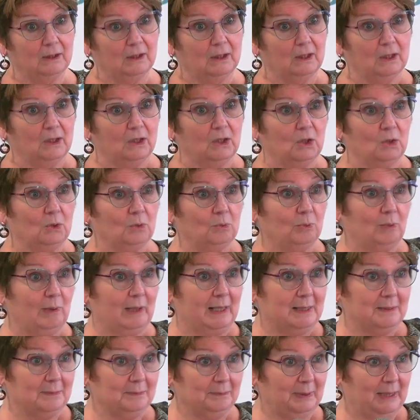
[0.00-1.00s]
Her
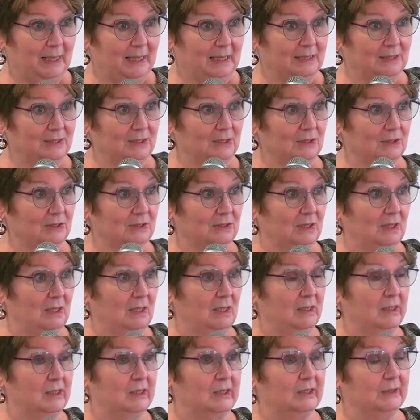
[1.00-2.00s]
Rampages
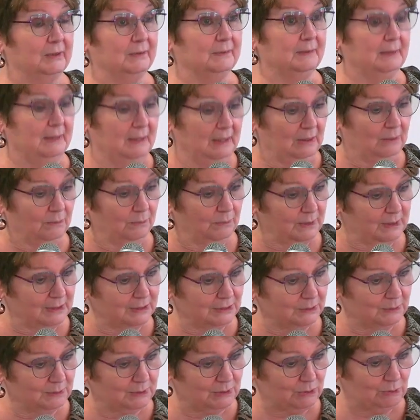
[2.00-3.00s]
are, well, this
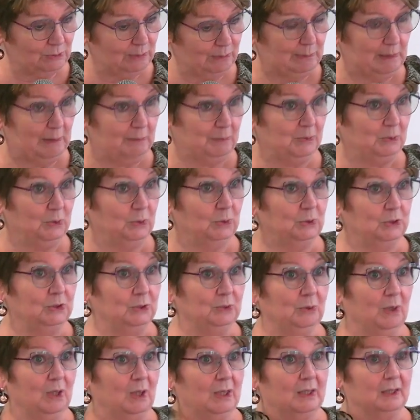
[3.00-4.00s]
one is Remember Who You
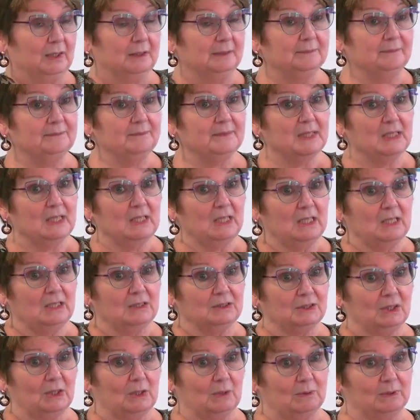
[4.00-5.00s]
Are.
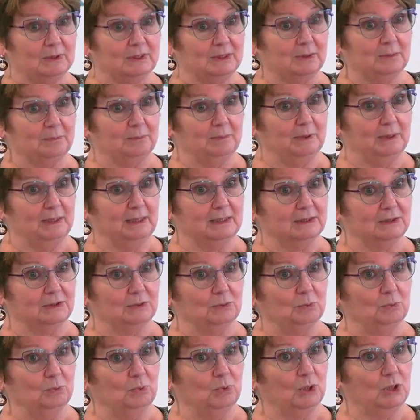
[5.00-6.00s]
So it's
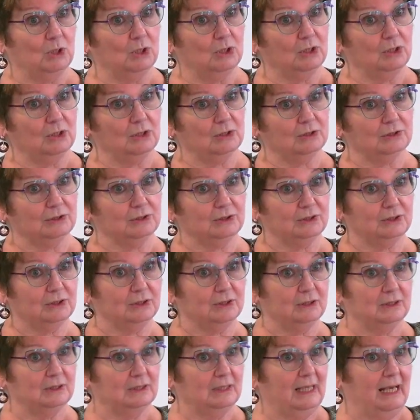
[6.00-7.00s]

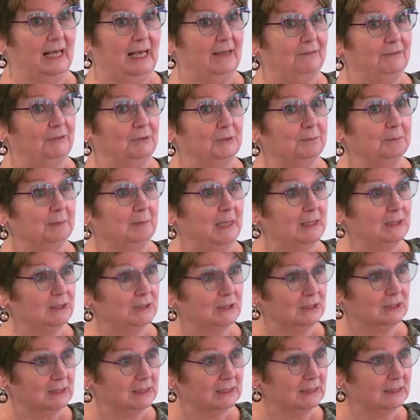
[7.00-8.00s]
words,
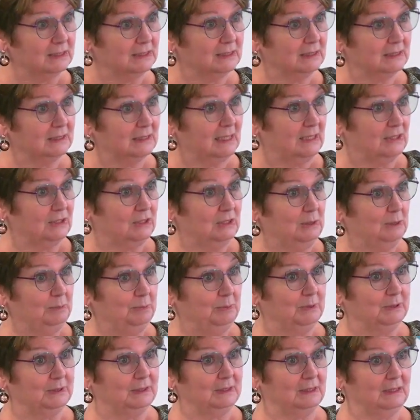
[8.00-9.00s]
affirmations that she
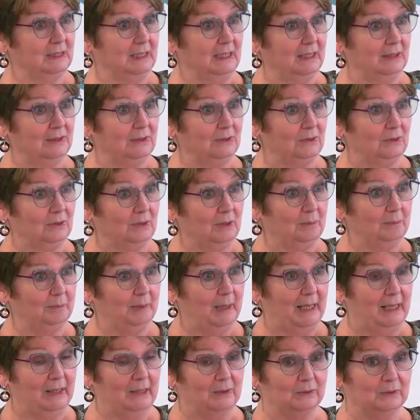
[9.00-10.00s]
puts together
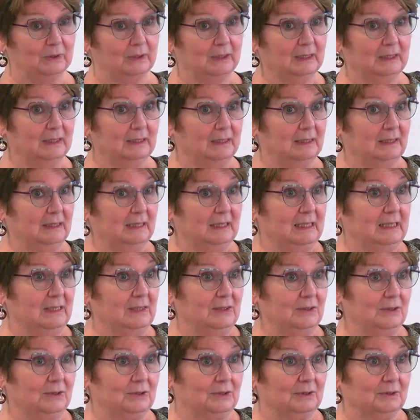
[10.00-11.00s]
about
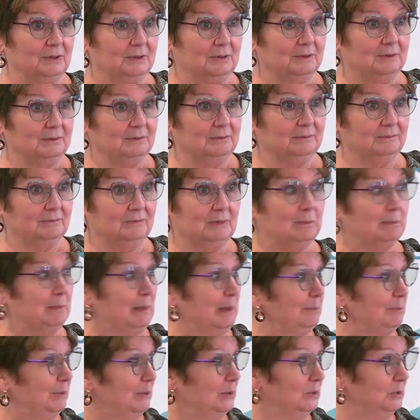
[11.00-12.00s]
either
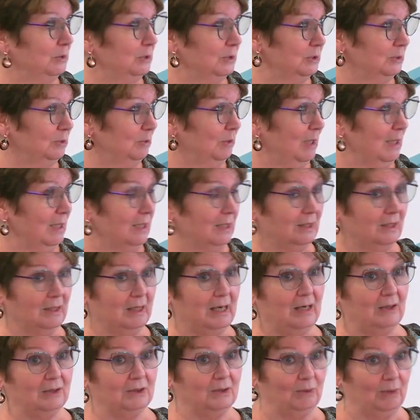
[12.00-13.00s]
remembering who you are,
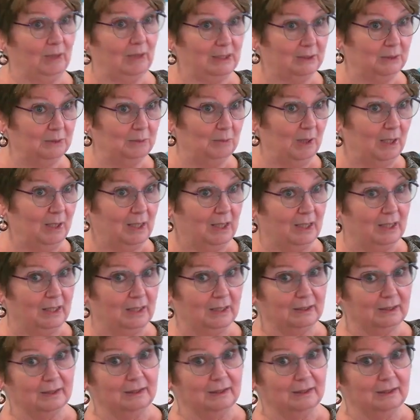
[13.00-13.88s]
how great you are,